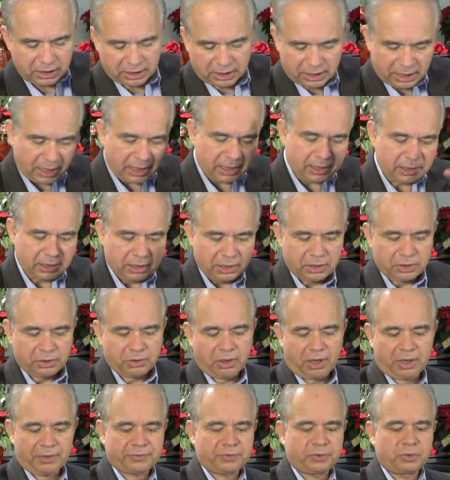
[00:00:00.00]
again, you
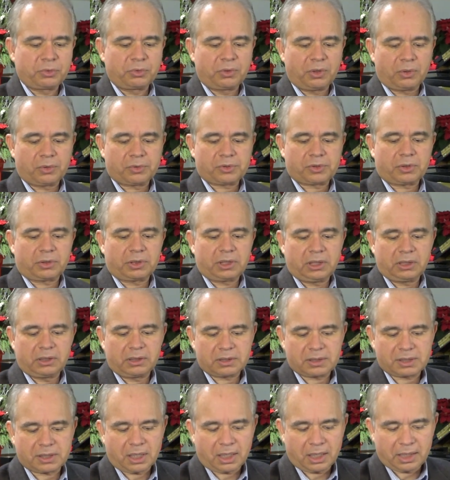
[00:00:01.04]
have 2 notes on either
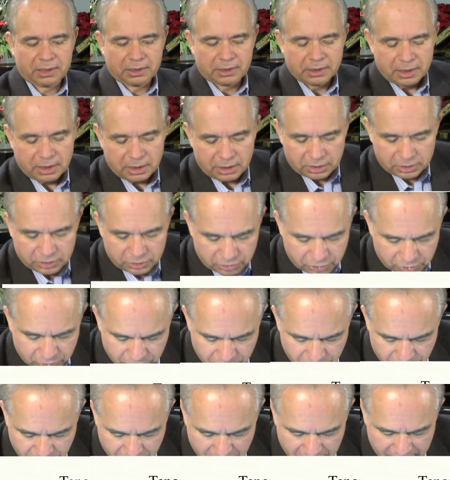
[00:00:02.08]
side
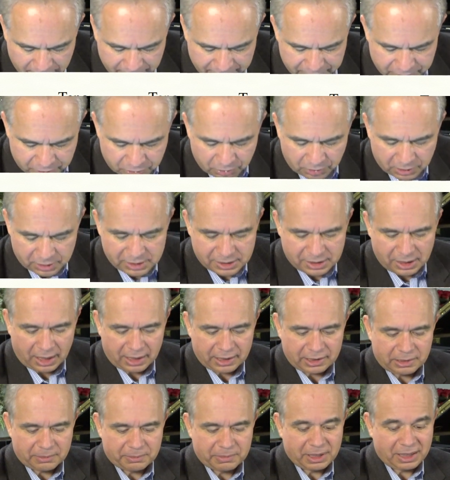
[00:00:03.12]
to
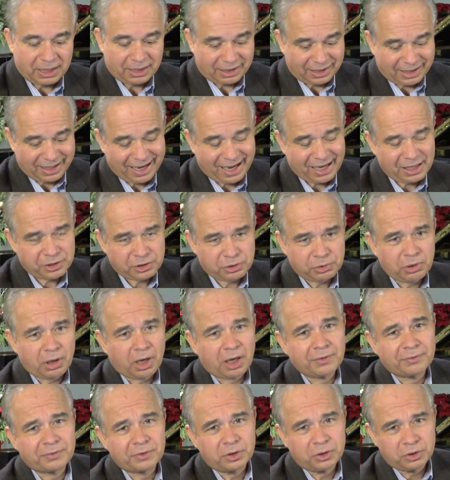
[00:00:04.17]
assign them in case you
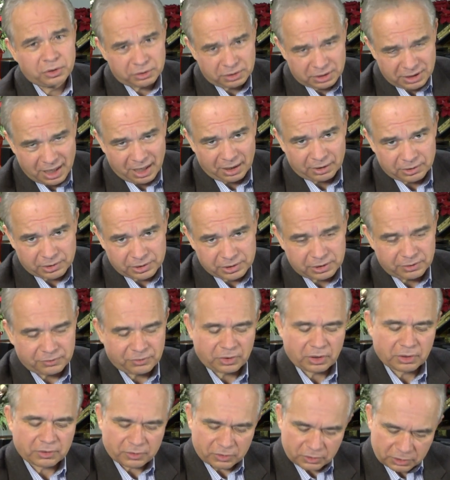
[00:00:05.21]
have good tenors. If you
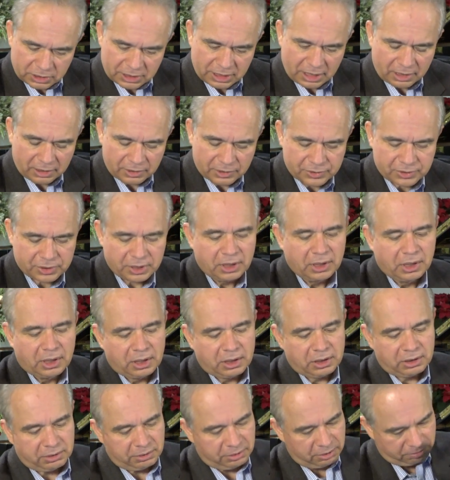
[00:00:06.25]
have good tenors,
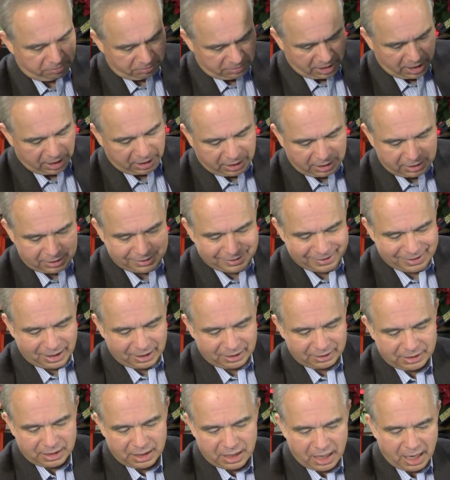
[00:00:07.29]
they can
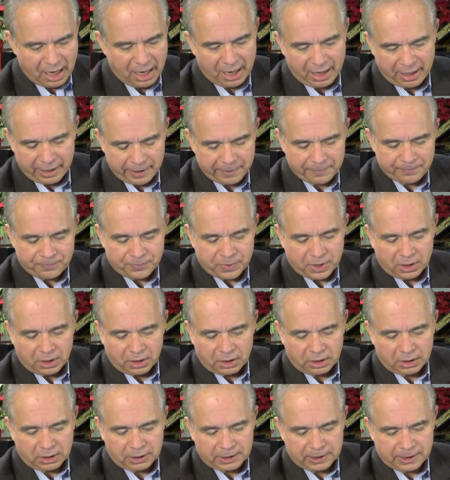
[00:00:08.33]
sing the A.
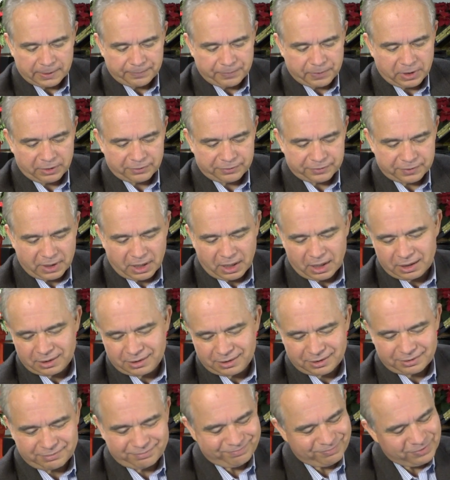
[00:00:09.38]
If
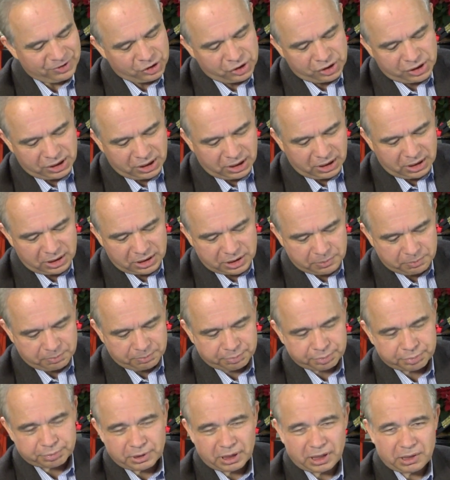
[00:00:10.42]
not, G is
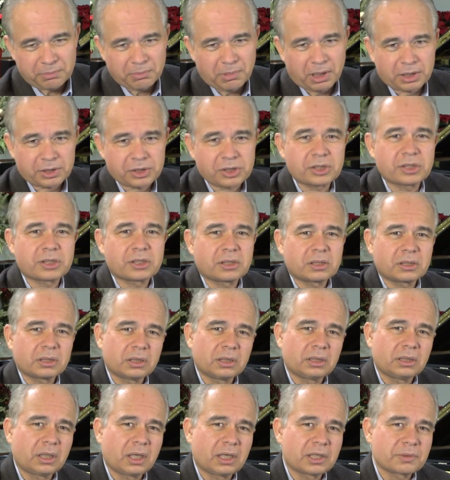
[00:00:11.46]
pretty much
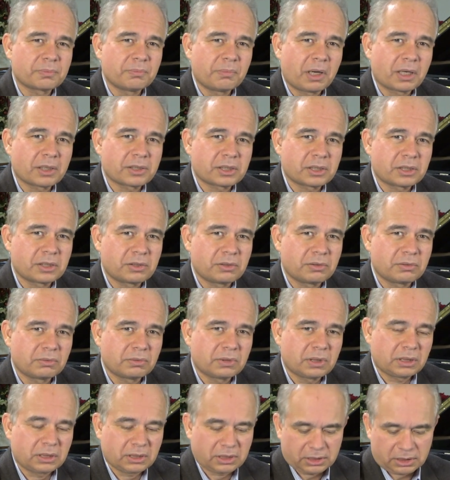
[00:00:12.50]
as
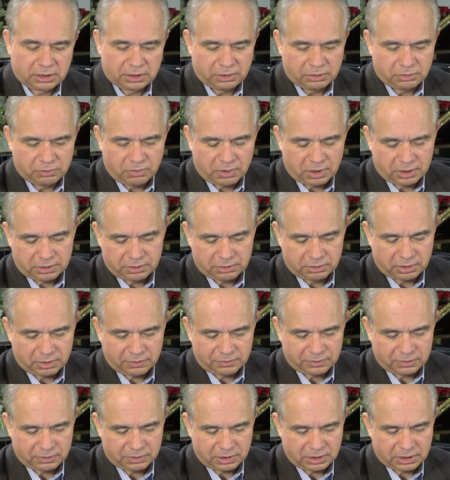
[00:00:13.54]
you want to
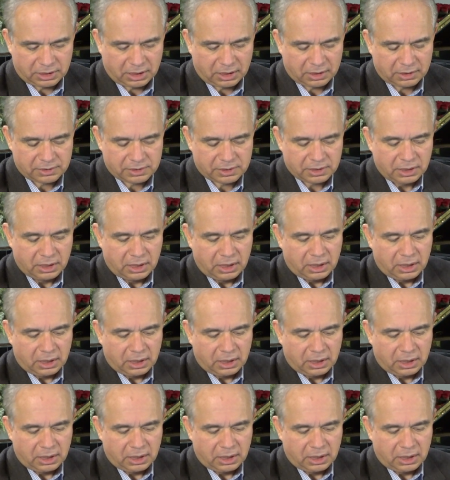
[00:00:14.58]
give to the tenors.